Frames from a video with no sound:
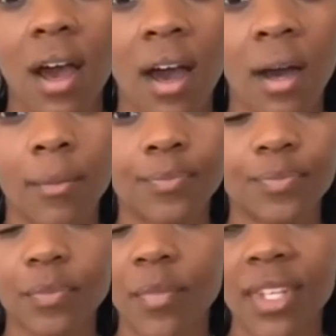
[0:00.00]

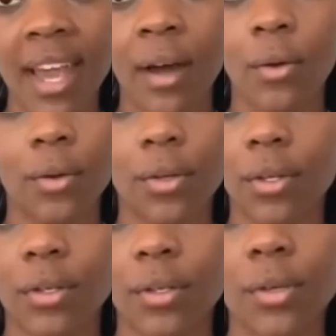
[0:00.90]
Now,
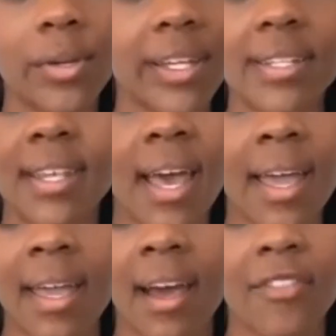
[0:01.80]
you can
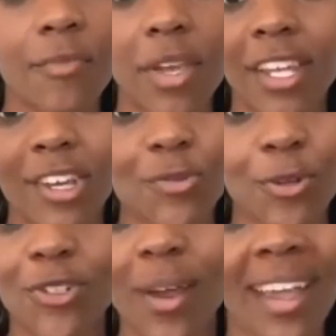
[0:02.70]
say the media is
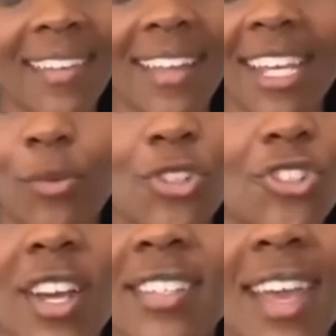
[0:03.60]
portraying it like he was
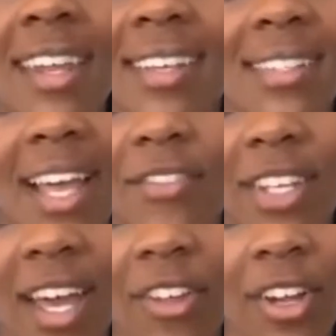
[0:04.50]
just getting his life
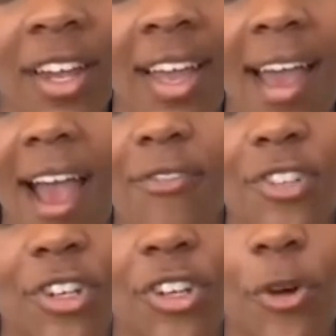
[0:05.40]
together
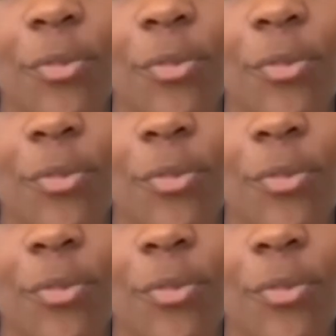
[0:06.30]
after,